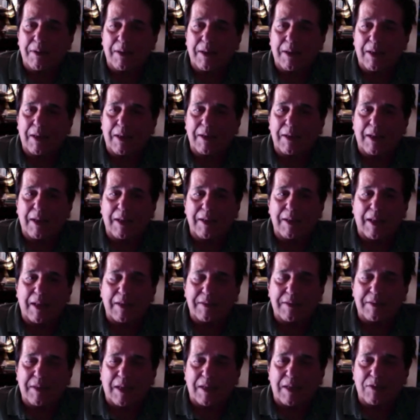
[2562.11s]
and
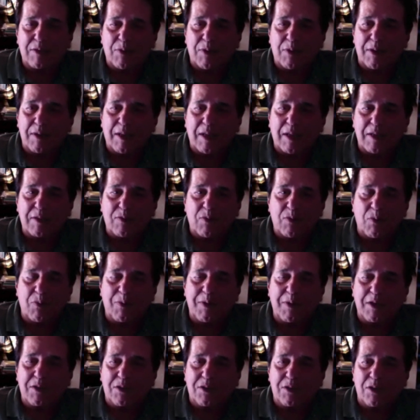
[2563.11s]
that's what
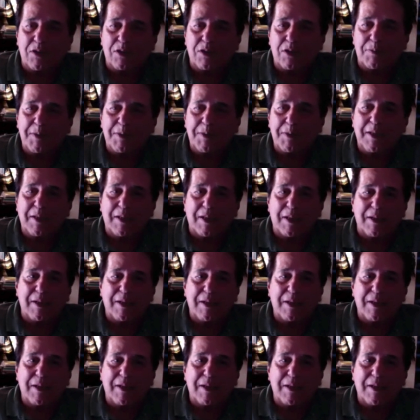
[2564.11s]
reassures me